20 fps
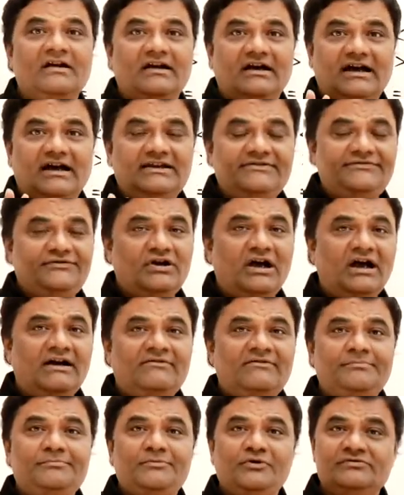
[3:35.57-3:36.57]
And if you have a
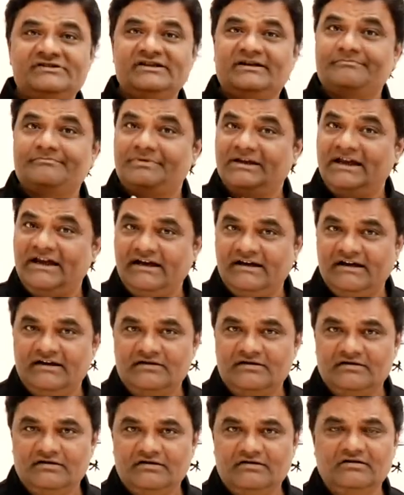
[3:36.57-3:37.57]
music
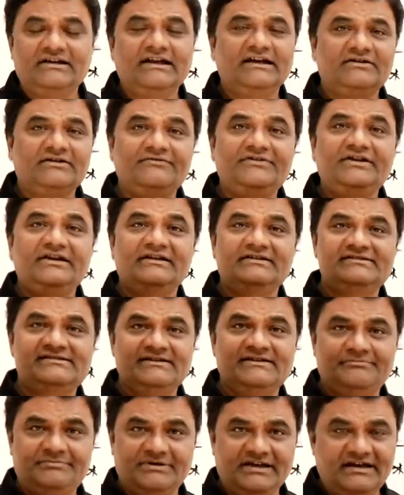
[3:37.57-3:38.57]
player or like
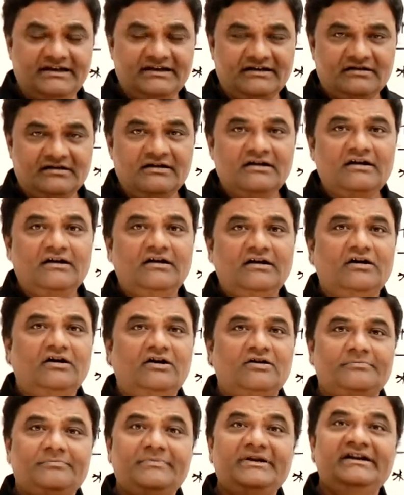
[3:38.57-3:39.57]
VLC player or
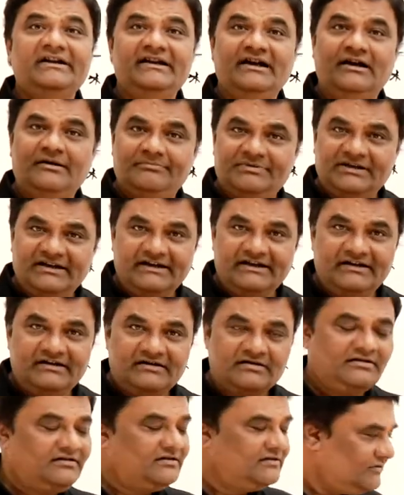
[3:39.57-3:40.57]
media
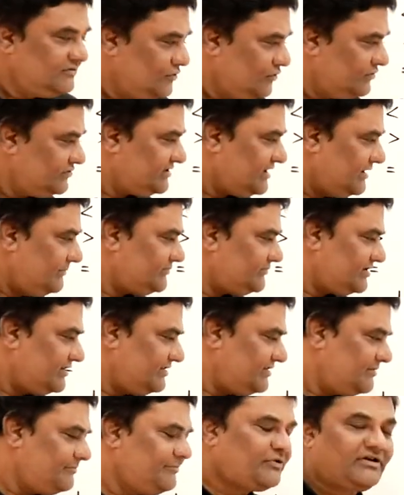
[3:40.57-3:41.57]
player, those comes
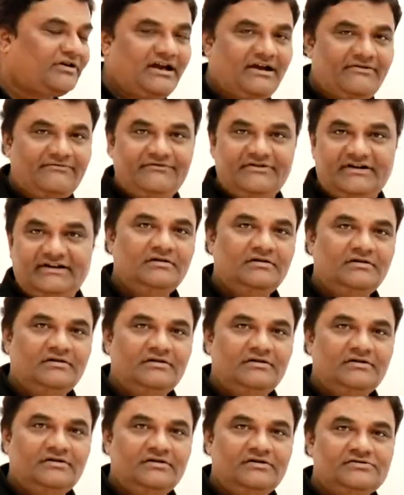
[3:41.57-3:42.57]
under program file.
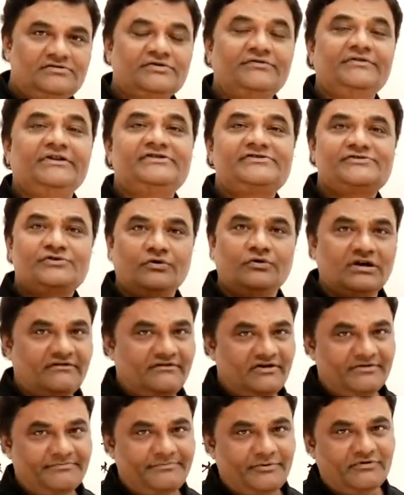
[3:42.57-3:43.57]
So we store
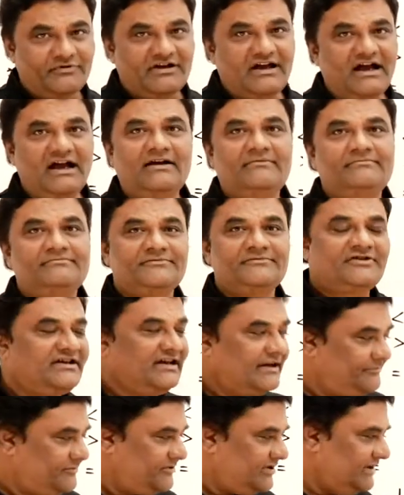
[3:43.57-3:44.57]
our program
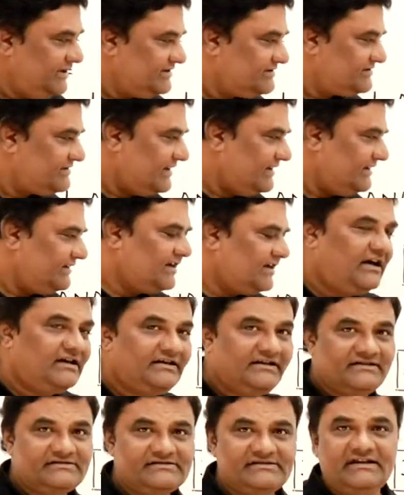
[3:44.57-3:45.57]
kept inside hard
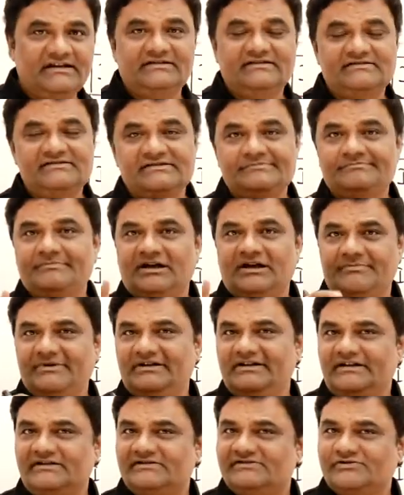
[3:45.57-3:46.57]
disk, and this is
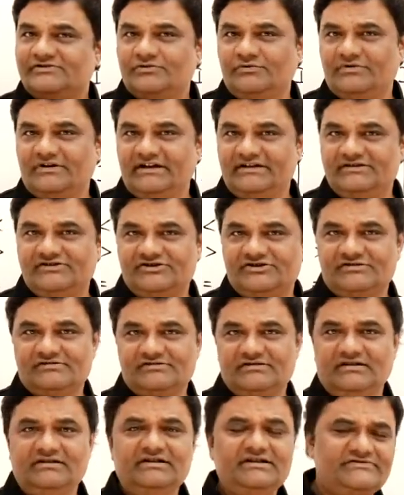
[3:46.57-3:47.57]
permanent storage.
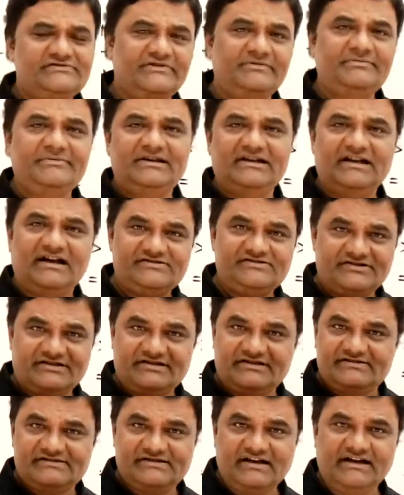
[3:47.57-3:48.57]
This will be larger
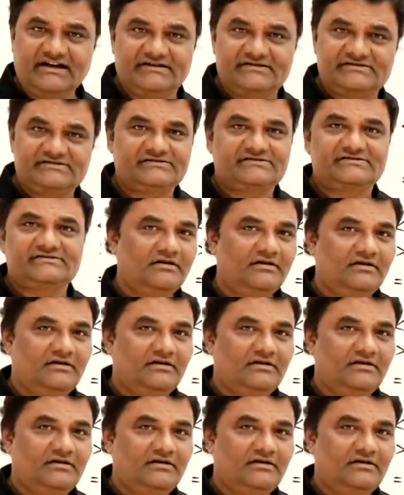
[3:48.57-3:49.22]
in size.